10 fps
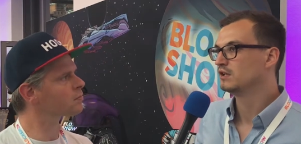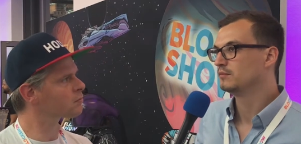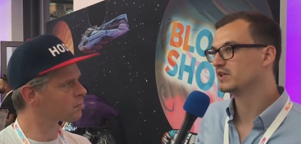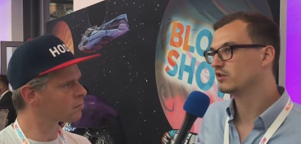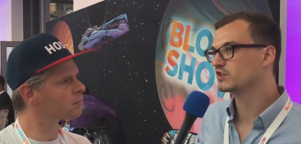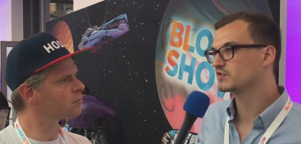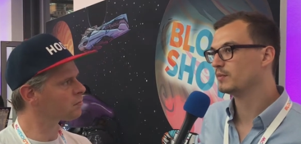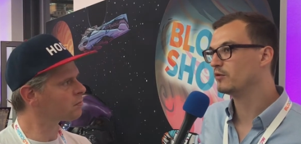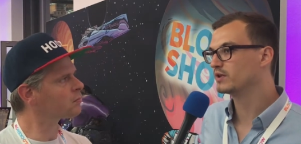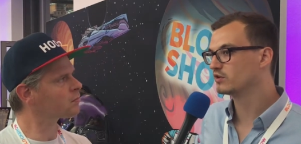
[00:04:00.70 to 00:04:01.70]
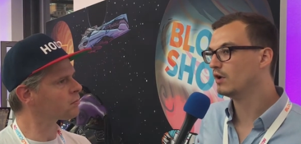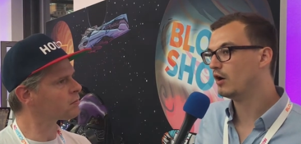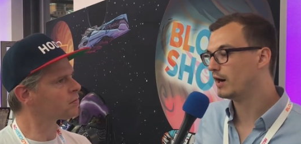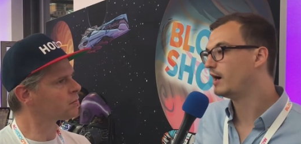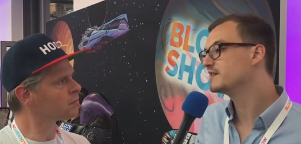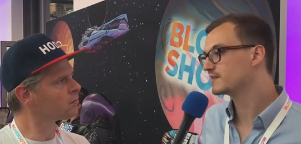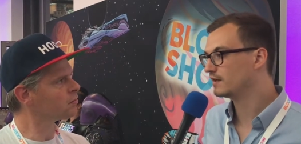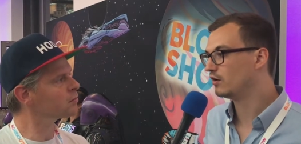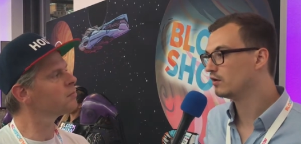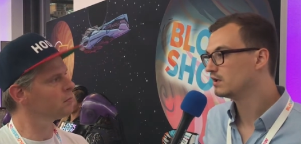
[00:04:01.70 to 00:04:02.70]
Speaker 1: because when we do our
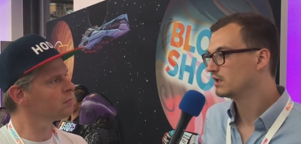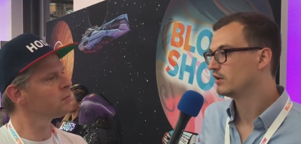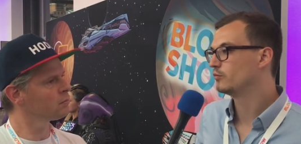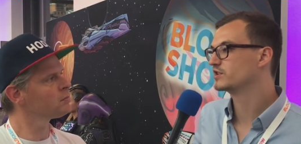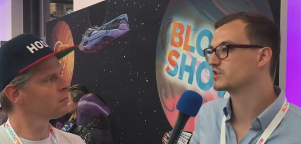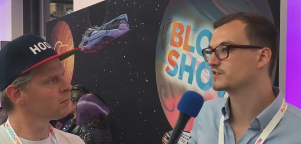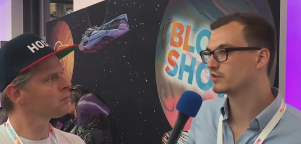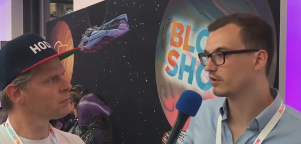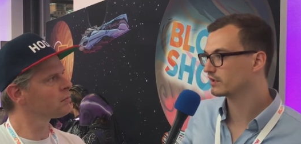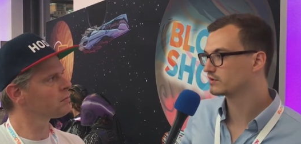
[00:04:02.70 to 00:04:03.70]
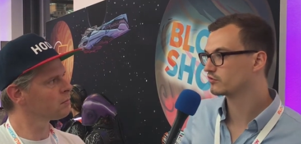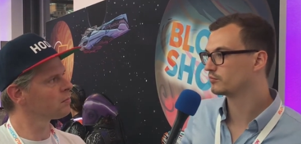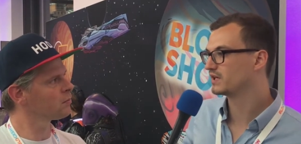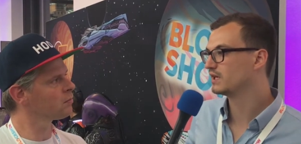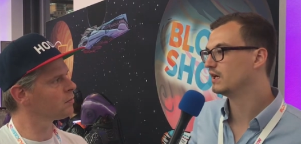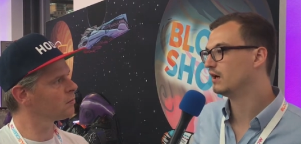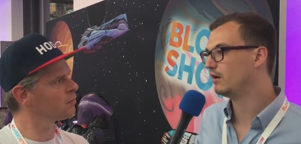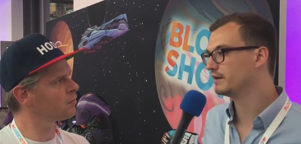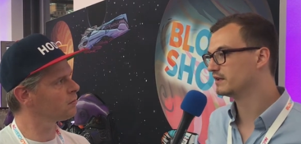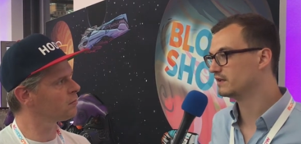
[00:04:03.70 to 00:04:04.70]
ICO, which is going to be uh,
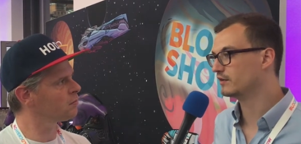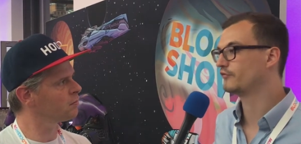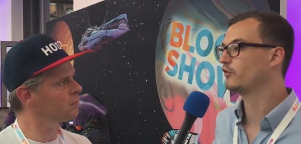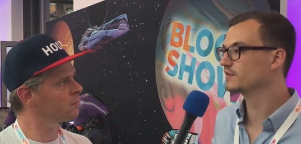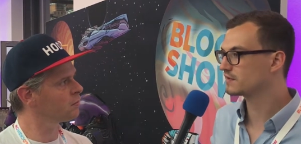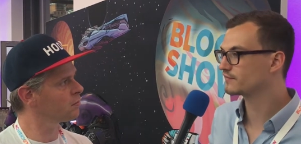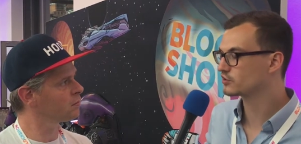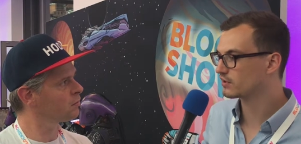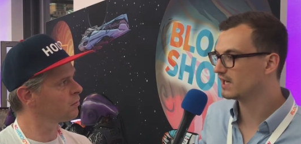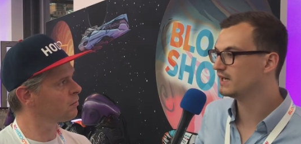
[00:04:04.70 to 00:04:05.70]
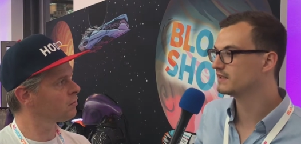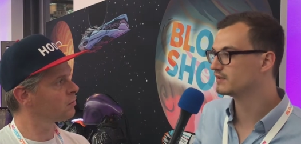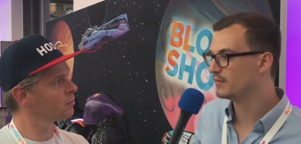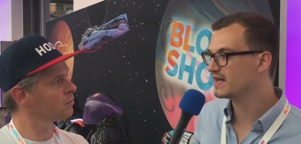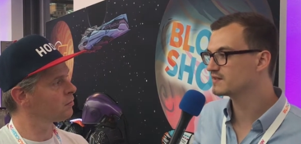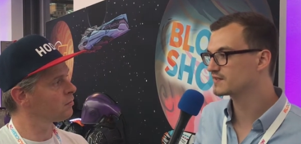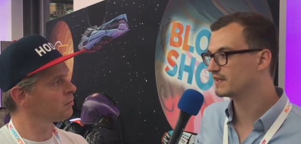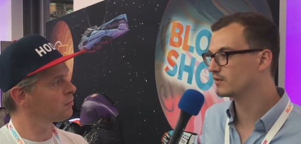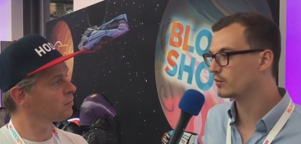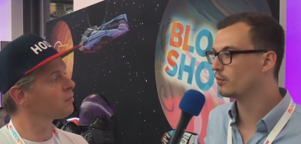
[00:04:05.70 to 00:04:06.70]
on the 1st of July, the main
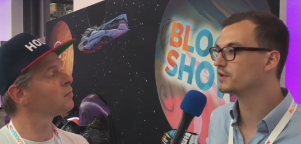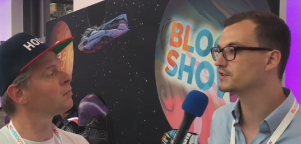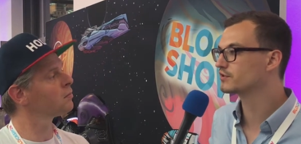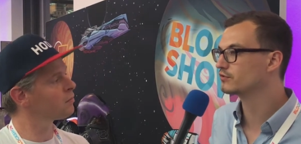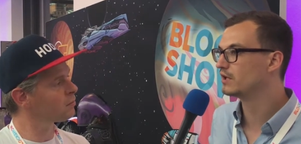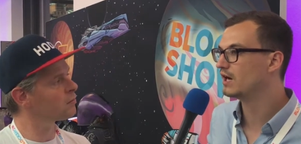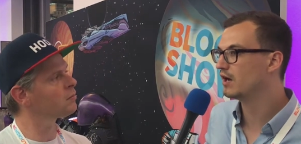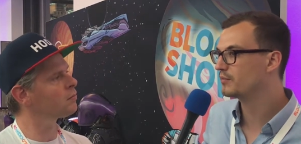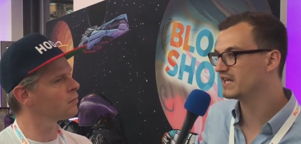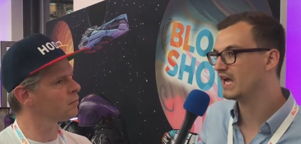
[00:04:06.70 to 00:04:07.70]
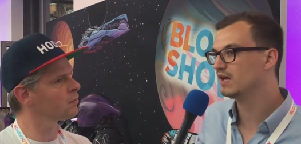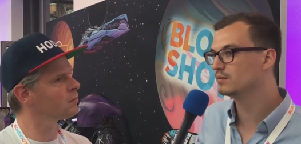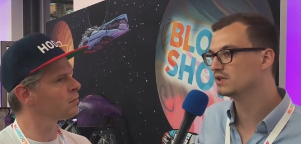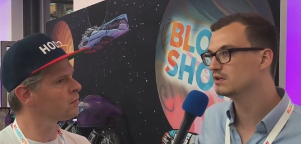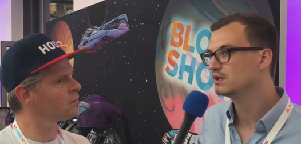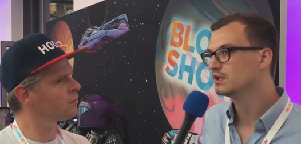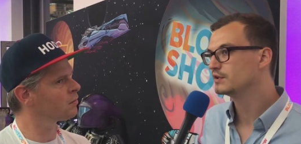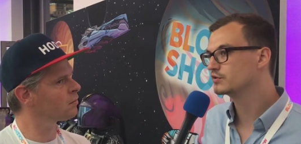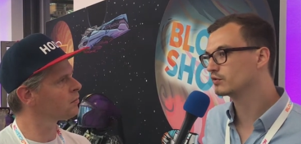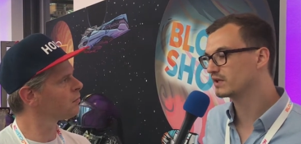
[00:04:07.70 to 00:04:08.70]
sale, we want to uh, be able
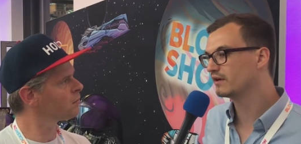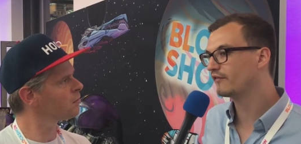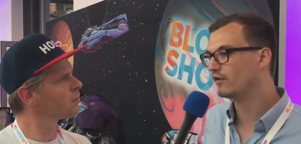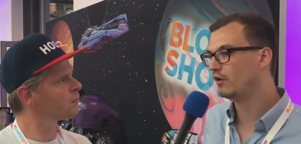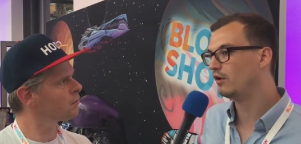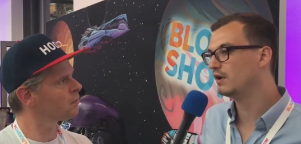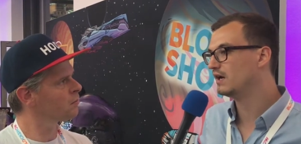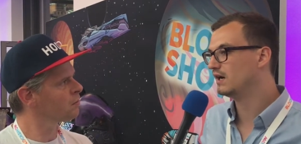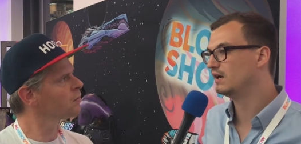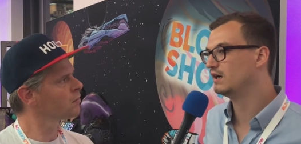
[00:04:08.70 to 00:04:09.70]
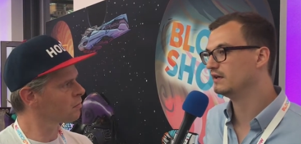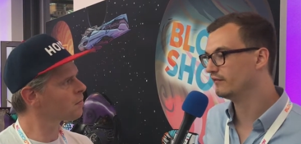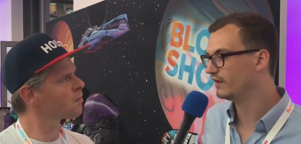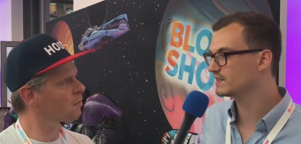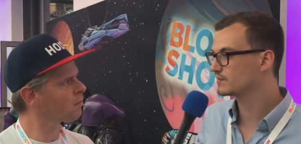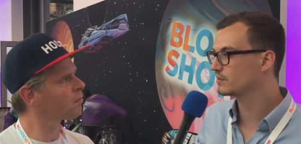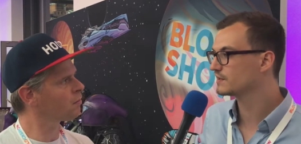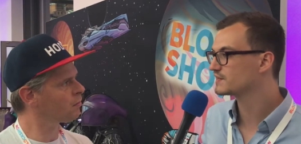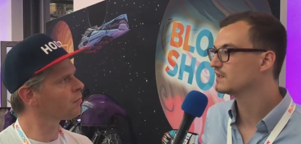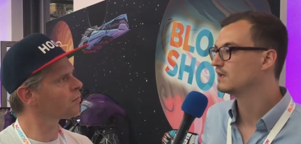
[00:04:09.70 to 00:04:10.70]
to give all uh,
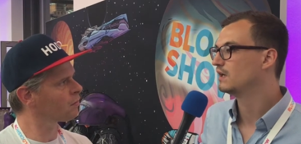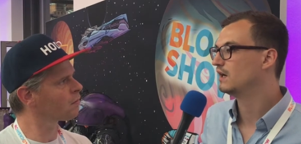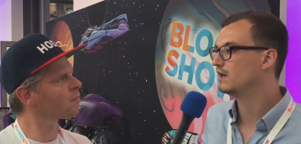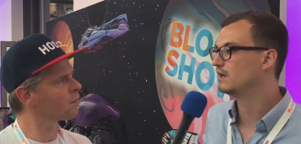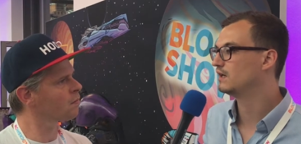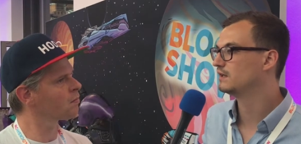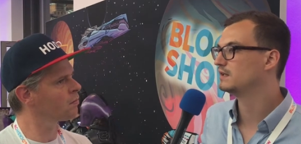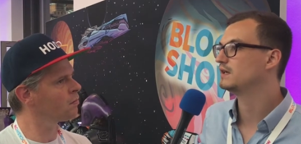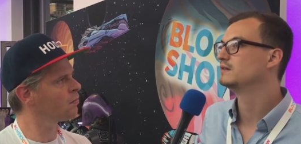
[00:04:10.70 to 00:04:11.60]
investors uh,